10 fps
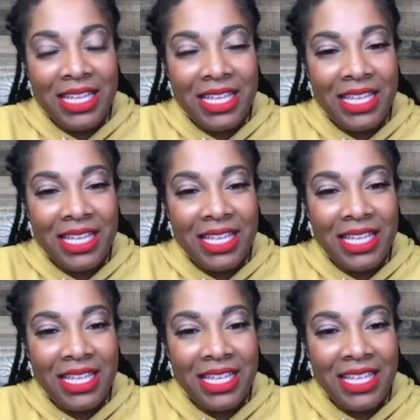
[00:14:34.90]

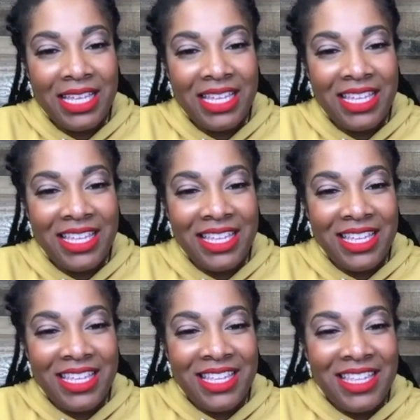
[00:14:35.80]

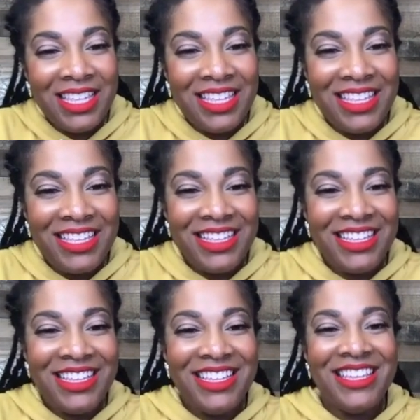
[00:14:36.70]

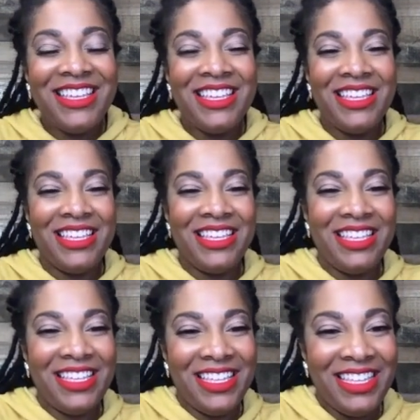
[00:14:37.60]

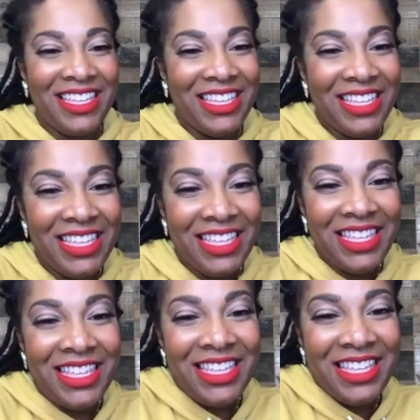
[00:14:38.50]

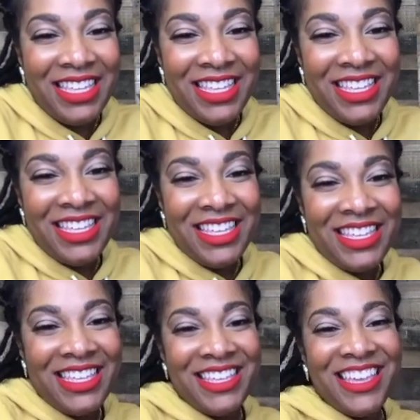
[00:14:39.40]
[no speech]